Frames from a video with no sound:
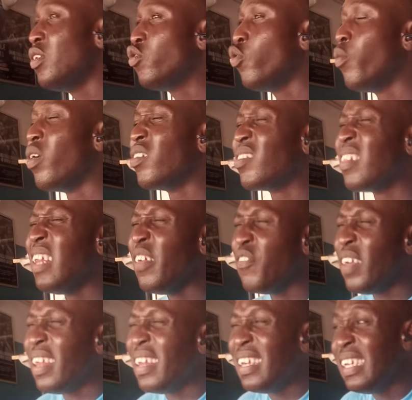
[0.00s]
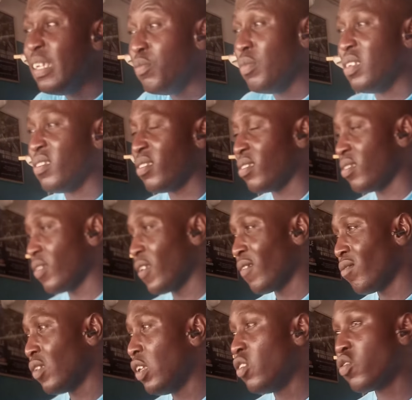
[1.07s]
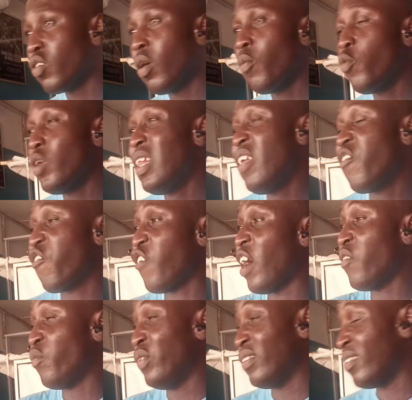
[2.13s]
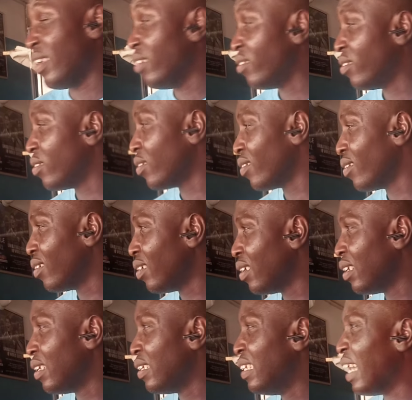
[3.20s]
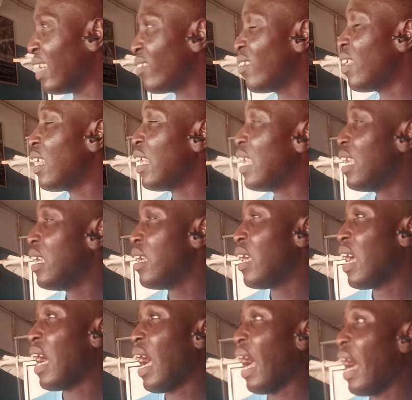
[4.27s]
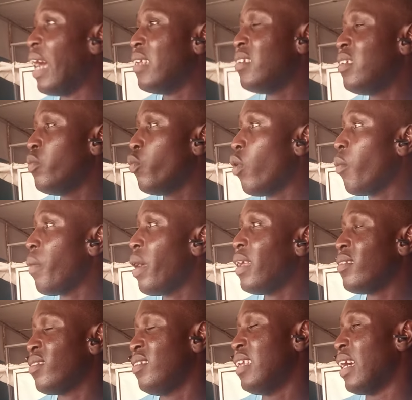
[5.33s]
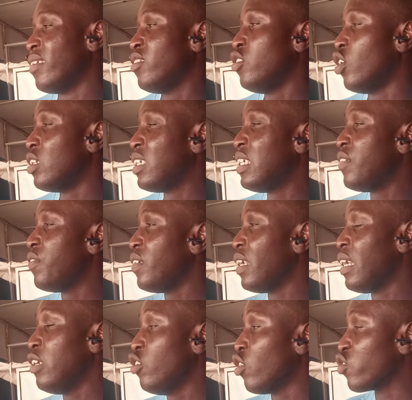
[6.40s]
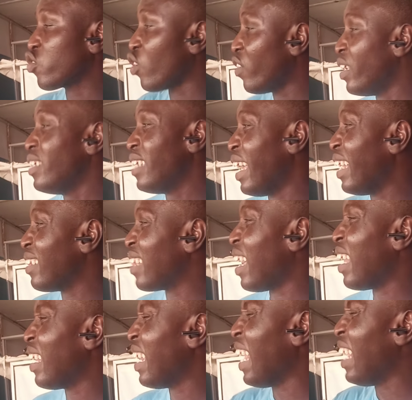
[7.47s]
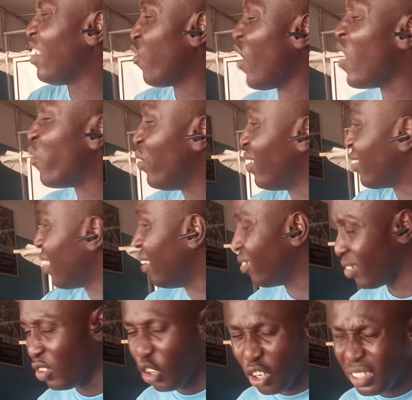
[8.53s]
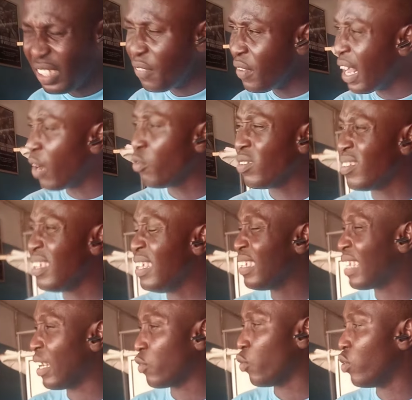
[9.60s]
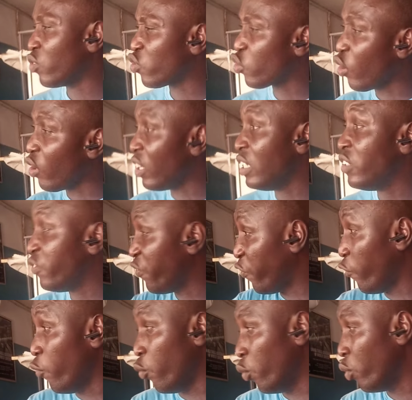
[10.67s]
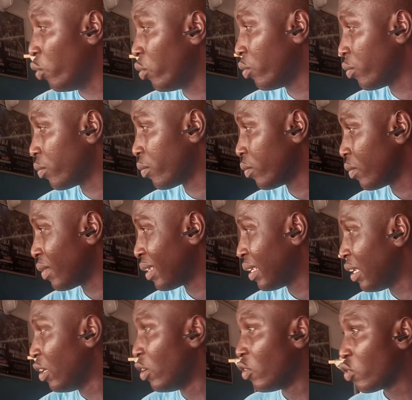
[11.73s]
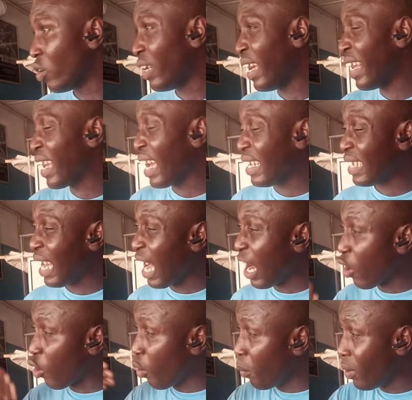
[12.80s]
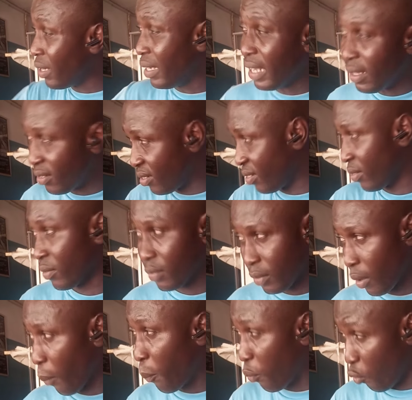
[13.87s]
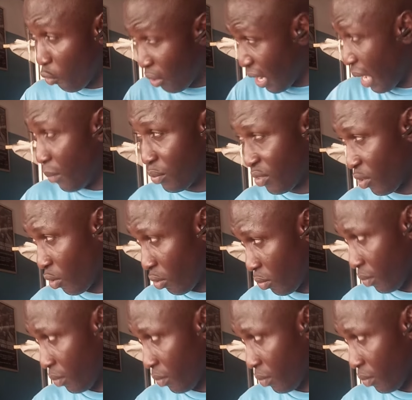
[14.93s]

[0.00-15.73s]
means you must leave a limit. The song will leave 5%. That at the moment that your storage enter 95%, your DVR will see it as your storage full, so that it can accommodate programs,